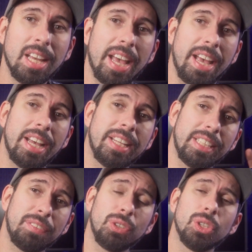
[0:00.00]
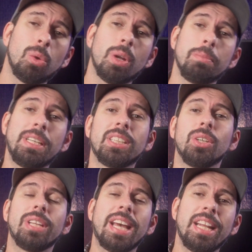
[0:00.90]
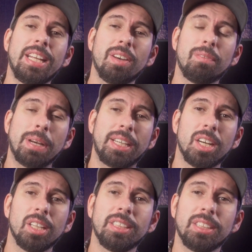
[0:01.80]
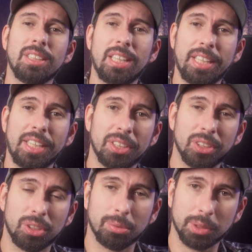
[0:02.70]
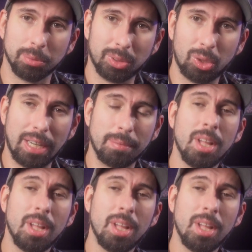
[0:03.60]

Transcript: And if you don't want to miss out any of my content, click here to subscribe.